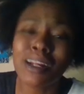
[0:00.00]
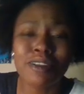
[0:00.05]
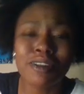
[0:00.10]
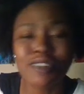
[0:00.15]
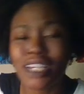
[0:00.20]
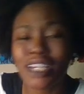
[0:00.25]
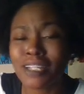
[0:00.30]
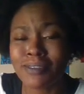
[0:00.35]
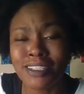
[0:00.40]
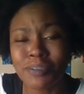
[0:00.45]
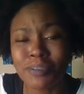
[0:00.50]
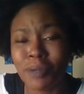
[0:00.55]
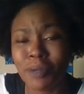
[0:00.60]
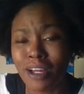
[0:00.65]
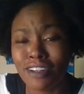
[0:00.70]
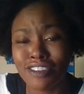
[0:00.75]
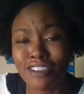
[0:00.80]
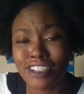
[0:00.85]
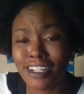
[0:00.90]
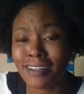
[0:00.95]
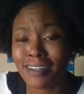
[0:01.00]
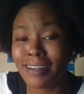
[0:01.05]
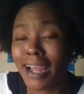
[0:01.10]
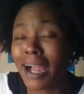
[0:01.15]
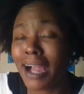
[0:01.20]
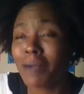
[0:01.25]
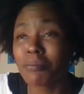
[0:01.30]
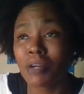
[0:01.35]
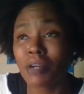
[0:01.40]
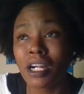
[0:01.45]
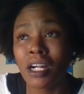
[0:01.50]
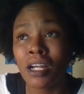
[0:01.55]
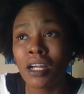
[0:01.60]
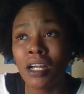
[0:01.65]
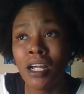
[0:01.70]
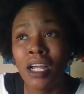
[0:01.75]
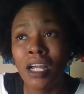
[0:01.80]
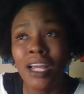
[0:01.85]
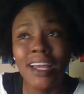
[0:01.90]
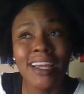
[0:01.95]
affect this apology or not, bruh?
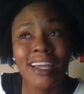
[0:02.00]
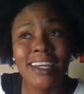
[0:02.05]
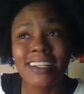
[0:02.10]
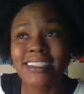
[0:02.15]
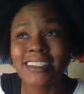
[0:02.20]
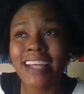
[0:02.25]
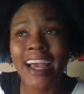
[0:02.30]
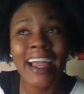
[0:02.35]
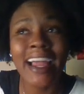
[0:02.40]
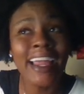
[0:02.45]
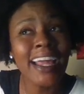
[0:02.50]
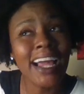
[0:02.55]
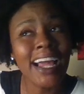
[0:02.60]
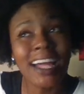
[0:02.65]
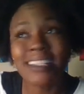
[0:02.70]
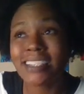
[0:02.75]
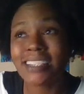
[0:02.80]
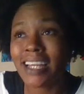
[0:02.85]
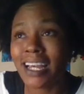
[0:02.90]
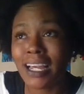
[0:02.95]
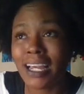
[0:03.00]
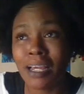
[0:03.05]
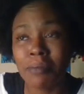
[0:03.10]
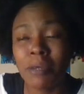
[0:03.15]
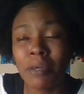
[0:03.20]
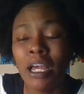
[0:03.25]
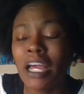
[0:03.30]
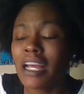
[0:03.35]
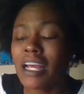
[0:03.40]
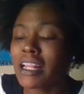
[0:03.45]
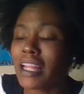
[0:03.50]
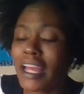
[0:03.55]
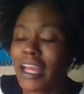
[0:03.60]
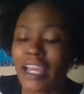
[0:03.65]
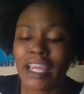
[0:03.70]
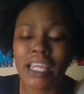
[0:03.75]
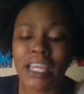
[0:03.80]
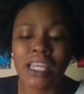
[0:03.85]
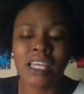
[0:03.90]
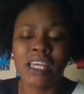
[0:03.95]
Because I ain't got time.
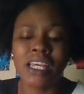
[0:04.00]
Like,